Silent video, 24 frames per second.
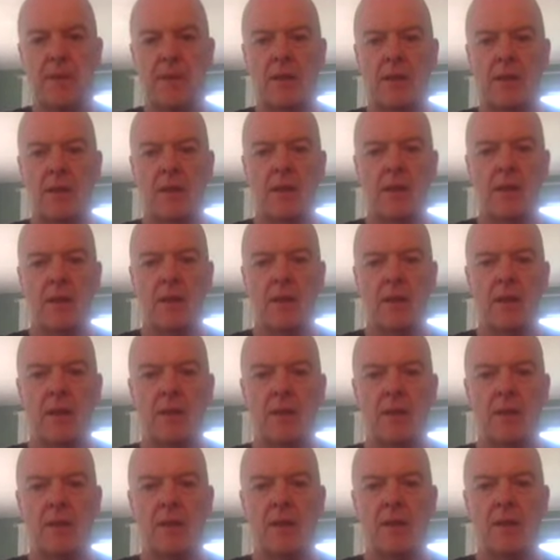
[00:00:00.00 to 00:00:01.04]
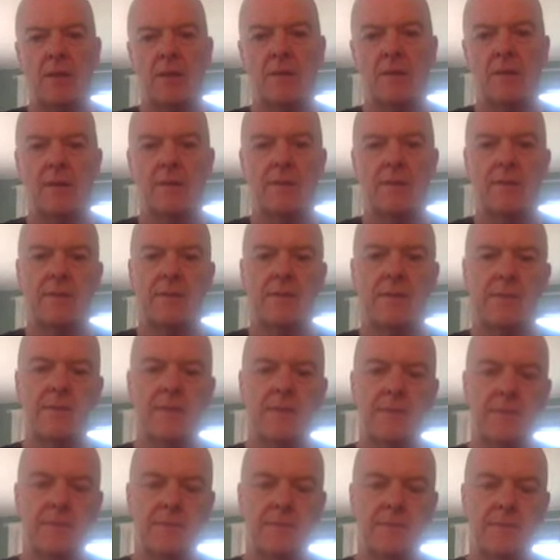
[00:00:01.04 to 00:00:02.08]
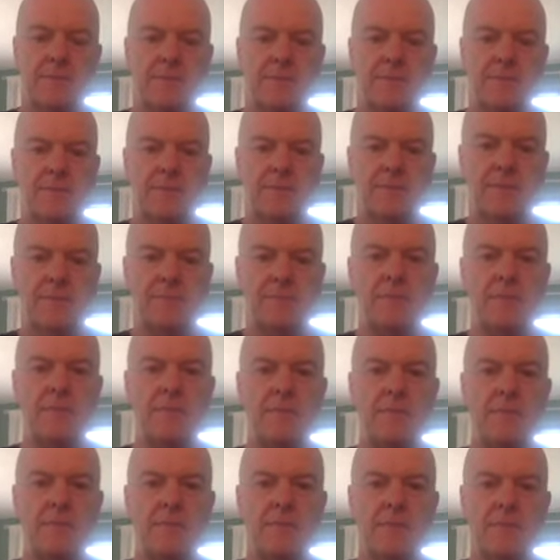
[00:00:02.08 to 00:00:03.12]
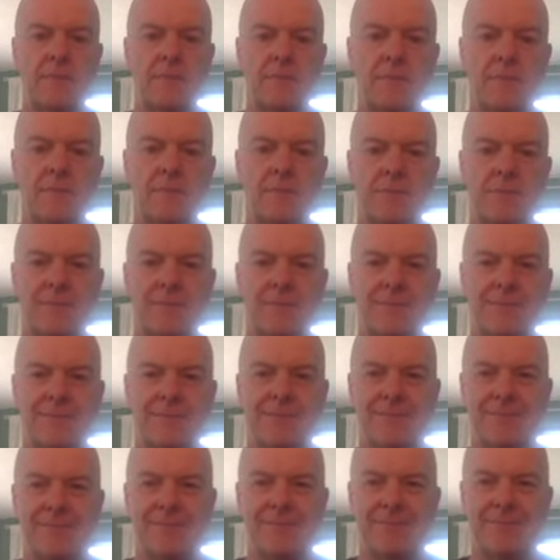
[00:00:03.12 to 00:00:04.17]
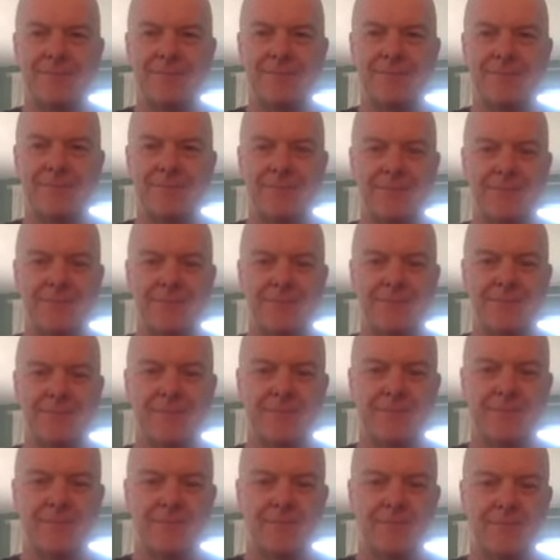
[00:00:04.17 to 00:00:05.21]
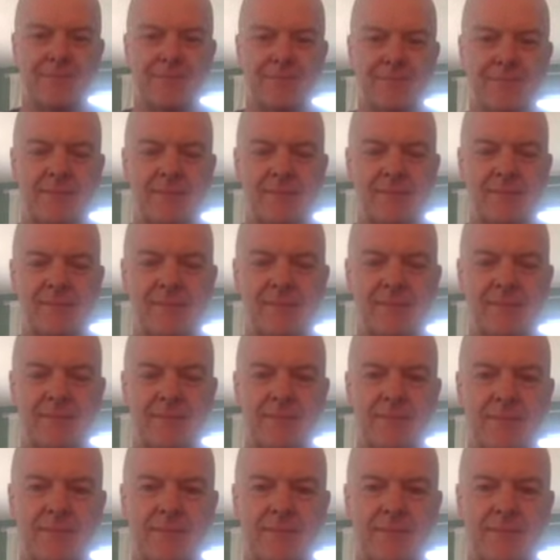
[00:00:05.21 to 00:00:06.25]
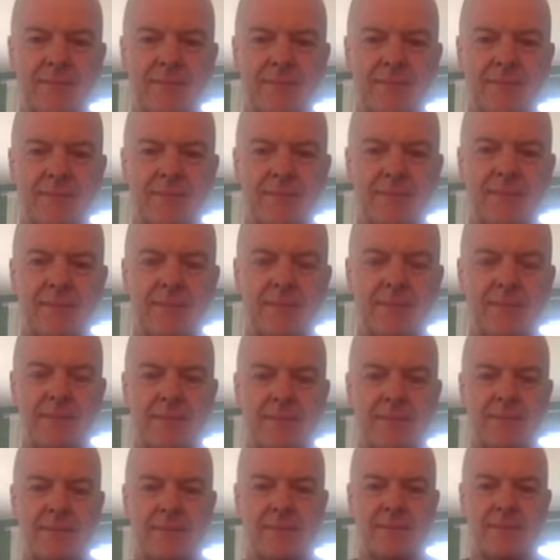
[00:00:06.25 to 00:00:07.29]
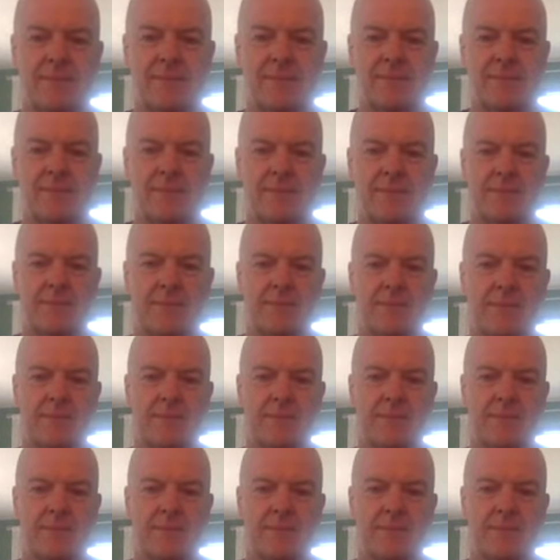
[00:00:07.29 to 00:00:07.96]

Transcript: The person shown says nothing.